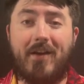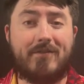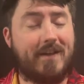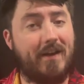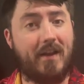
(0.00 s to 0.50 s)
I
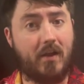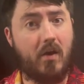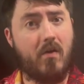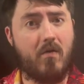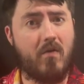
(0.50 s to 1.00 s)
was kind of like,
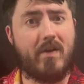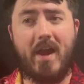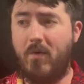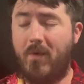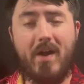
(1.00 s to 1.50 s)
oh,
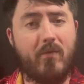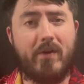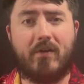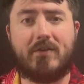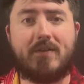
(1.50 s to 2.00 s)
okay, wow,
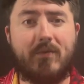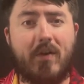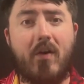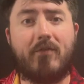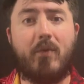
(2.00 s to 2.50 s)

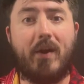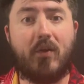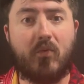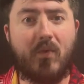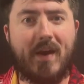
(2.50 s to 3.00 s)
we're off to a
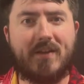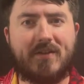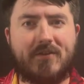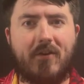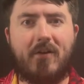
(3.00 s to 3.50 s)
great
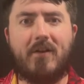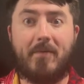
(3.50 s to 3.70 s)
start,